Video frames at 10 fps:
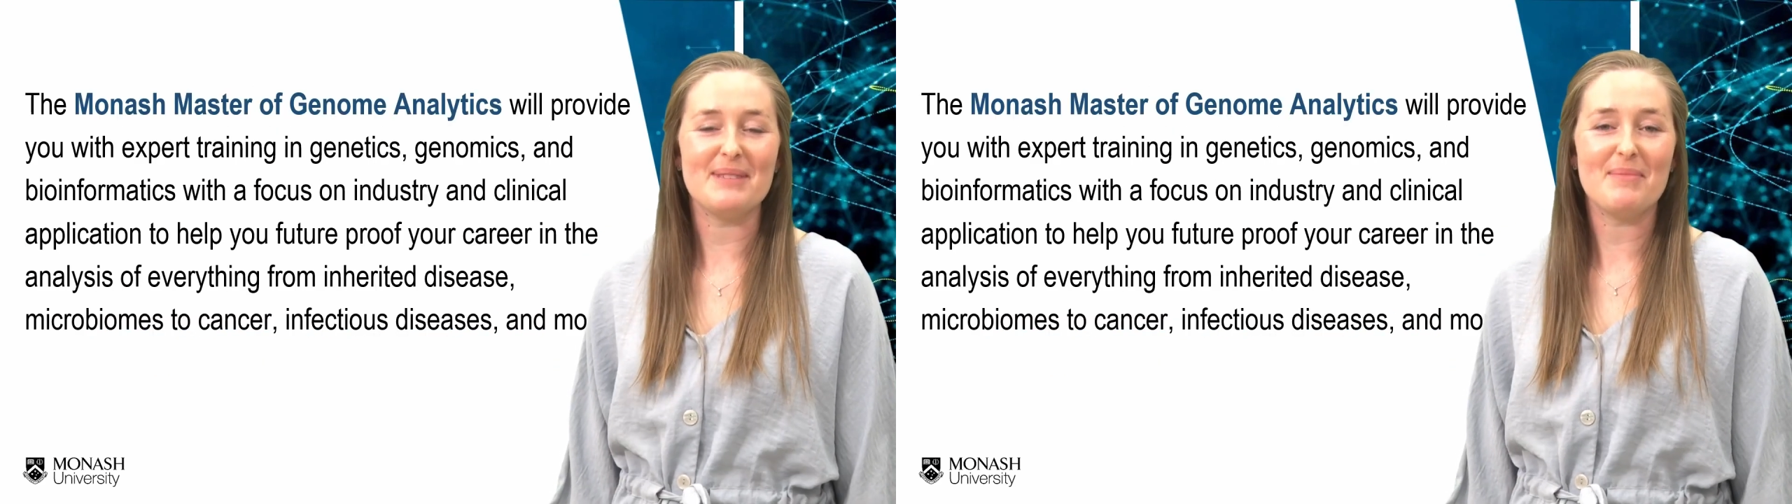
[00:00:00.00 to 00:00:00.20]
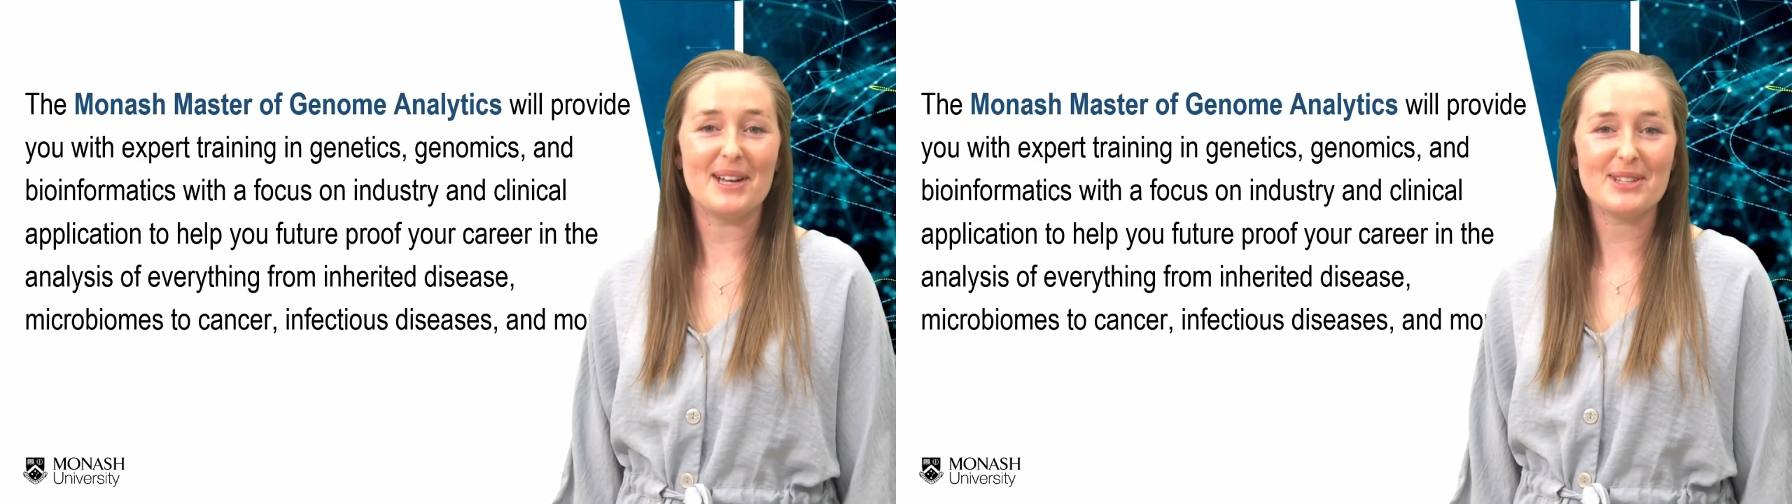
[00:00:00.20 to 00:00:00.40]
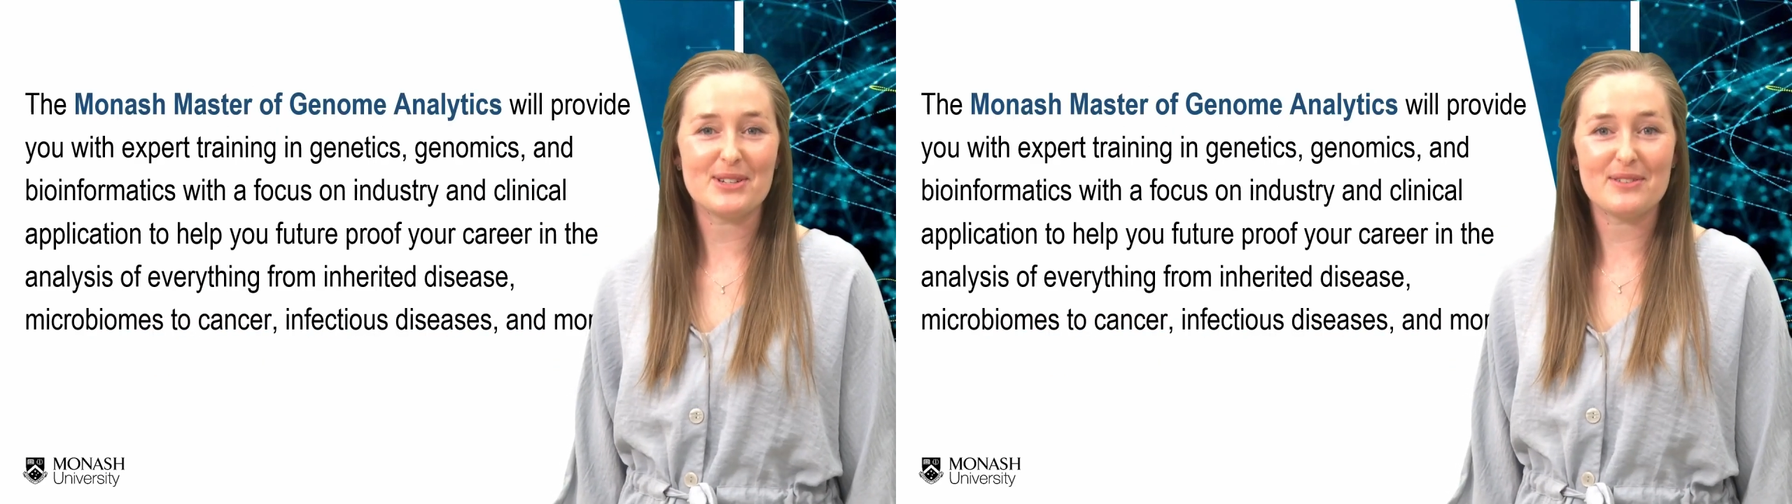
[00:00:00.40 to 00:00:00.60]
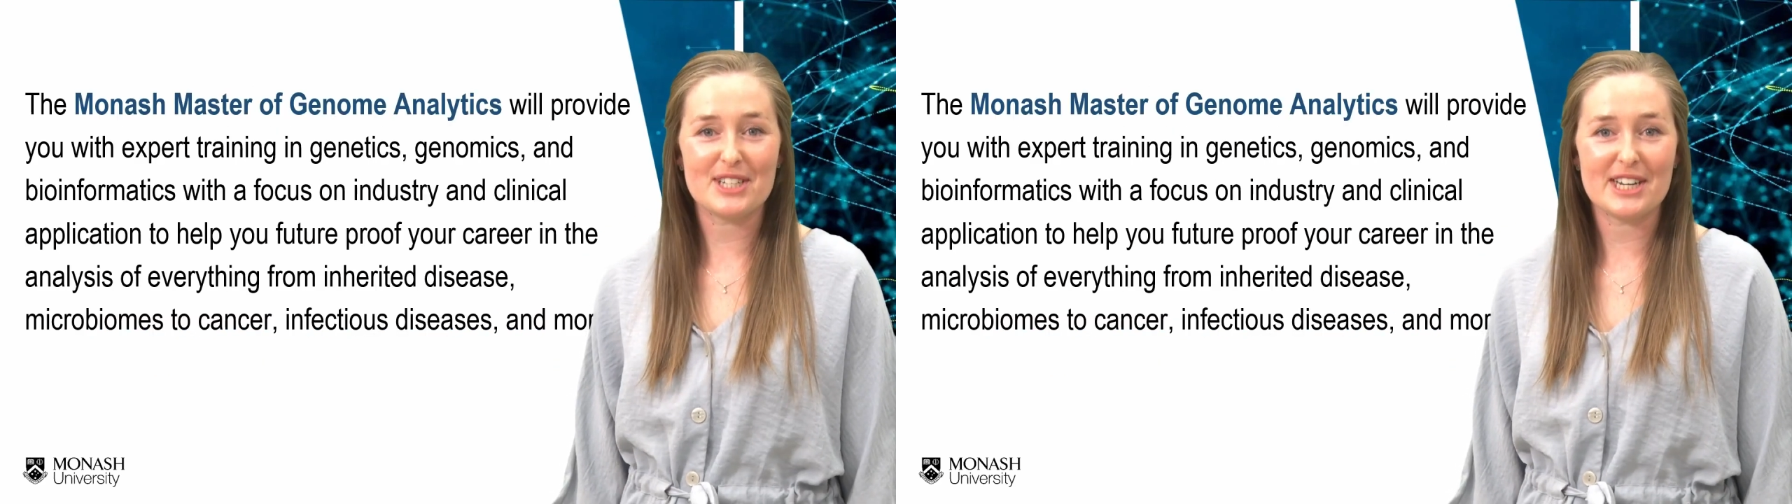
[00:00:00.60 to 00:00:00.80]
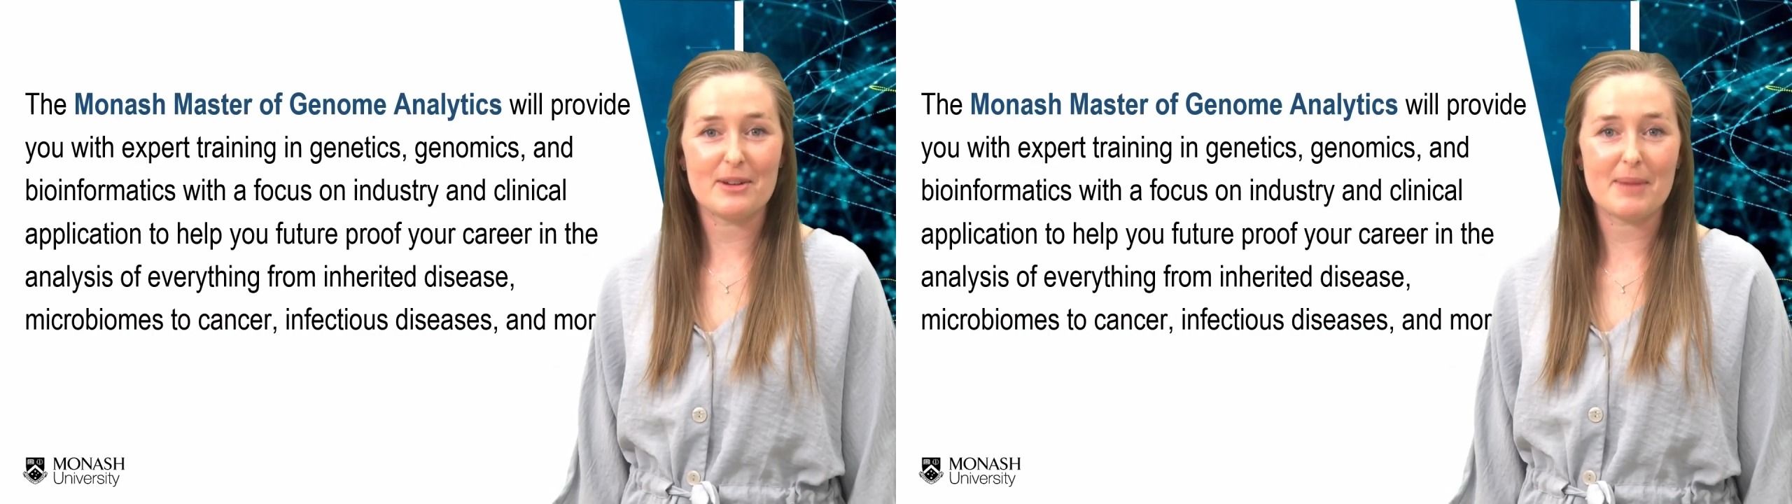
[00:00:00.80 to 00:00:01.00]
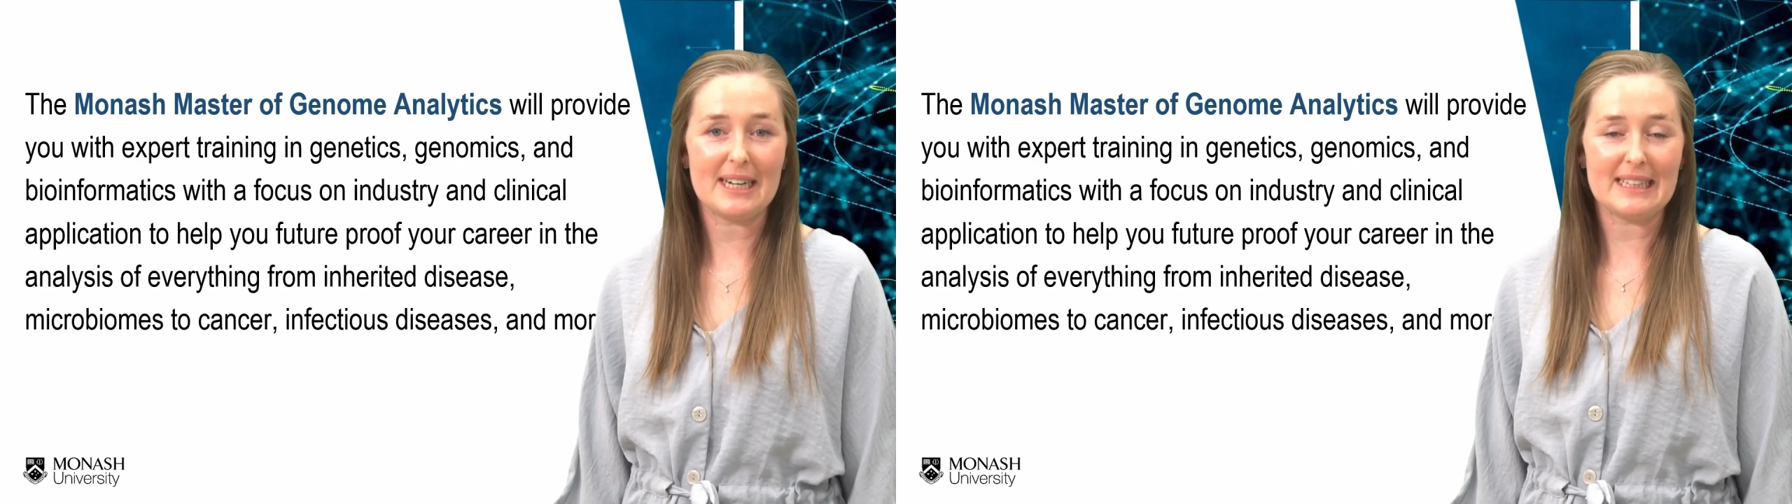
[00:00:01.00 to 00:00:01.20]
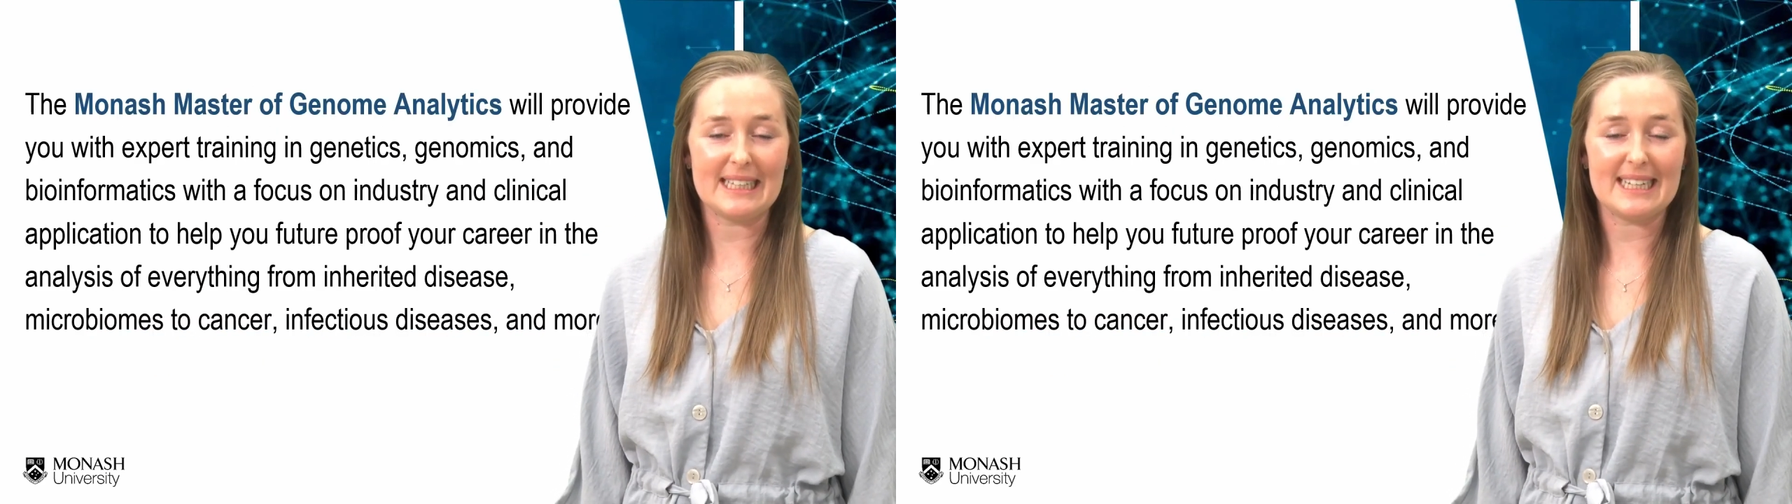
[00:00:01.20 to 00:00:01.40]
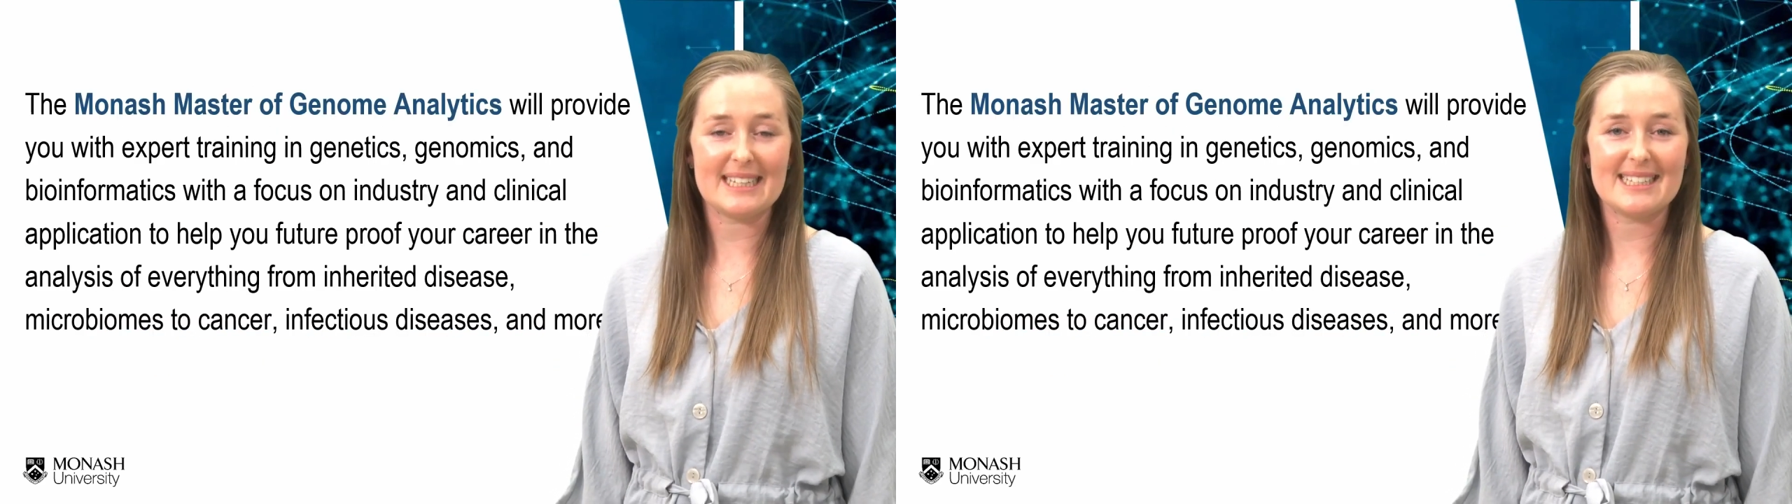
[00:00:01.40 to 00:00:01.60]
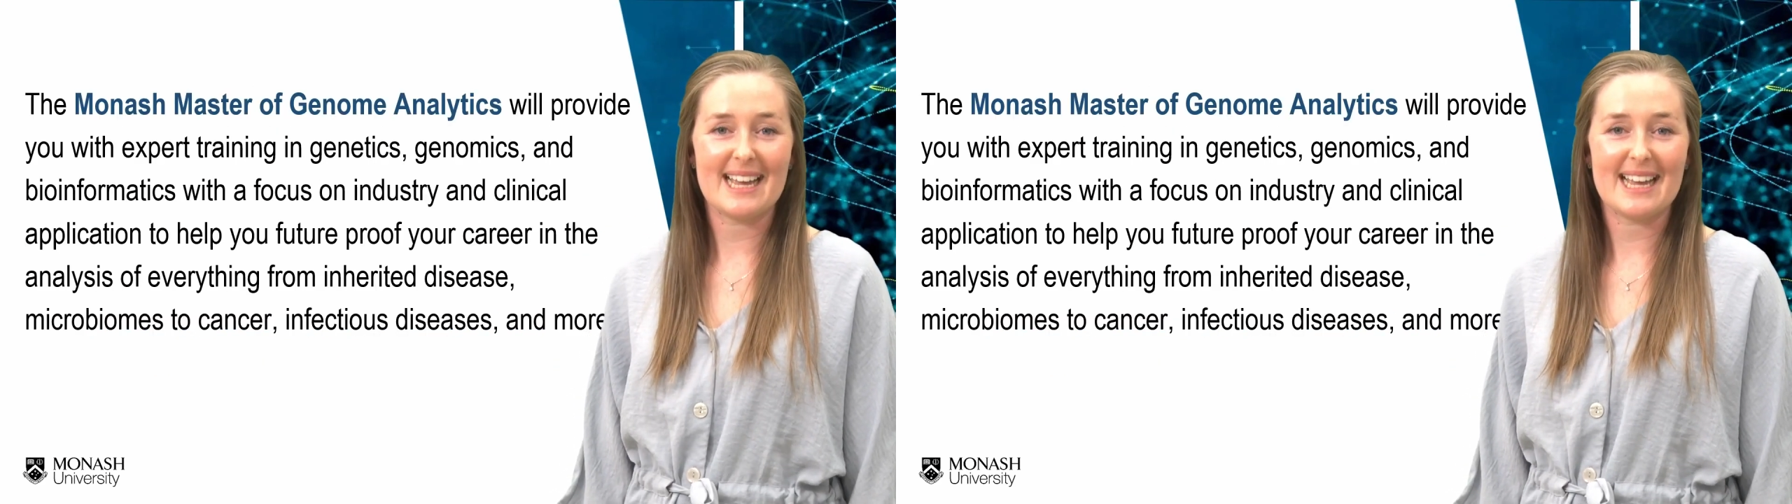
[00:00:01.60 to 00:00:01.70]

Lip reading: Master of Genome Analytics